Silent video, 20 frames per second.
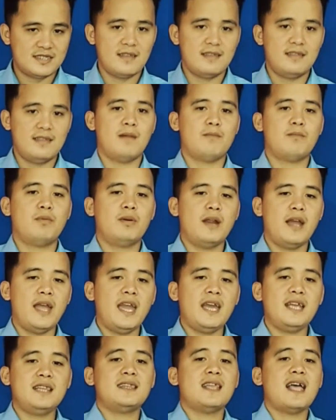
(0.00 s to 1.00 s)
Number
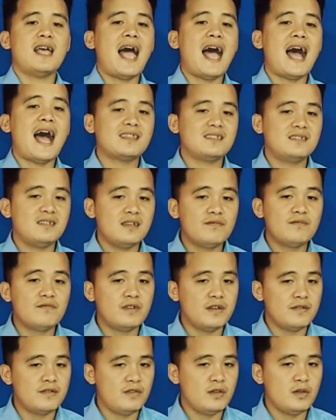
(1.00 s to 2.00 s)
8, active
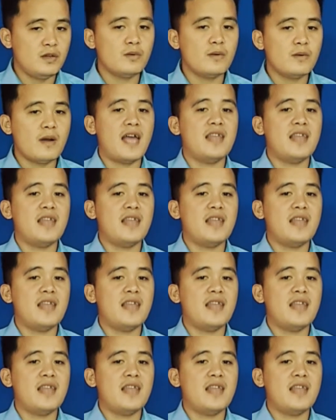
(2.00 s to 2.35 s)
review.